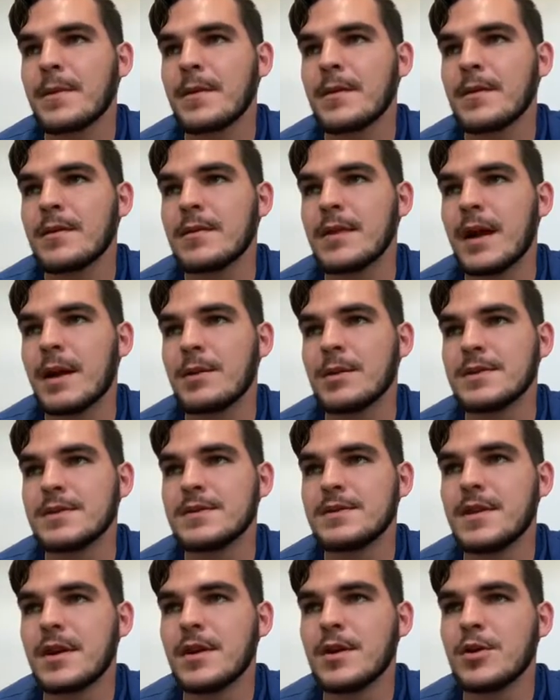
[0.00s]
Now what's
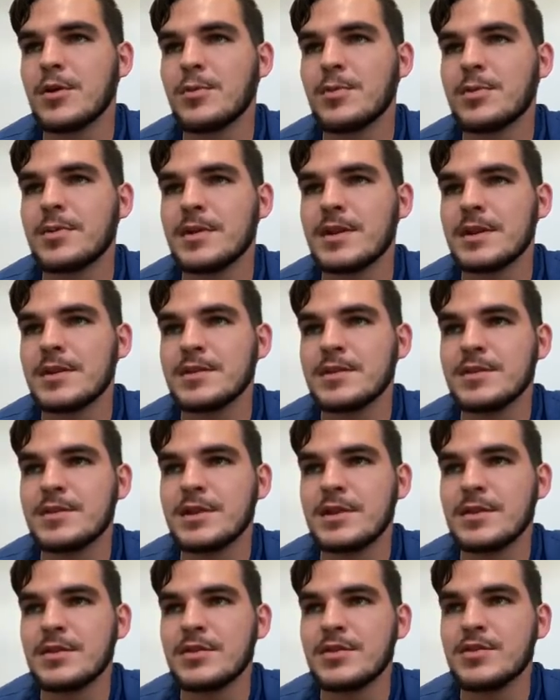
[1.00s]
dope is you
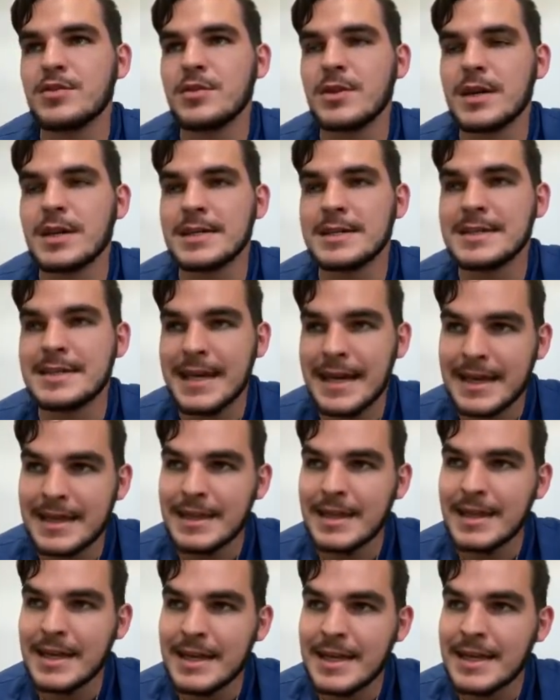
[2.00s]
can do a dead
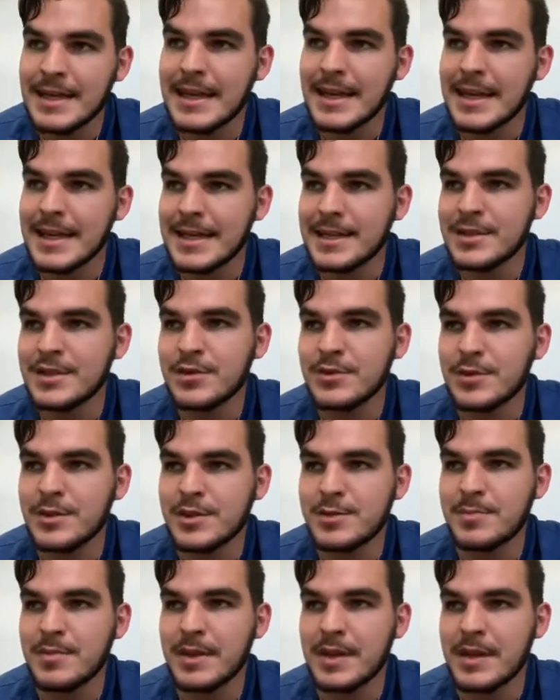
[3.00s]
leg into a
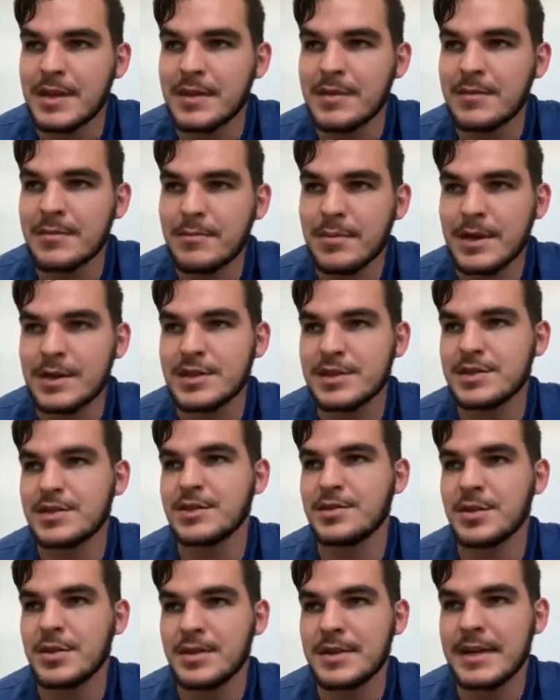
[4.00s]
spin by just
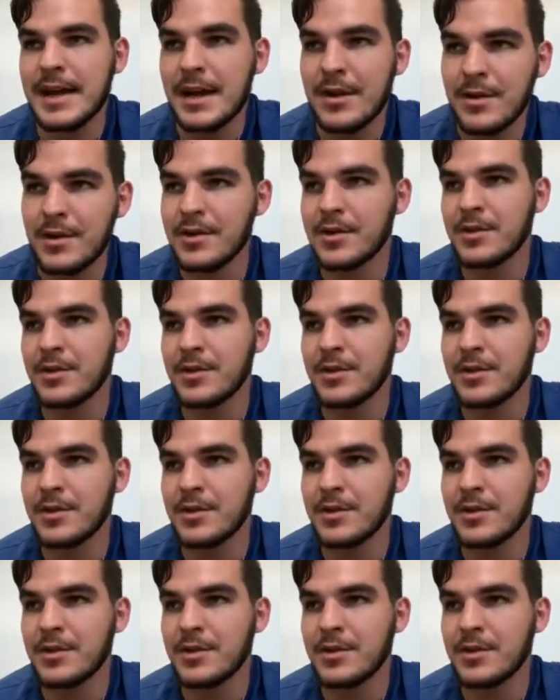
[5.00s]
doing down on the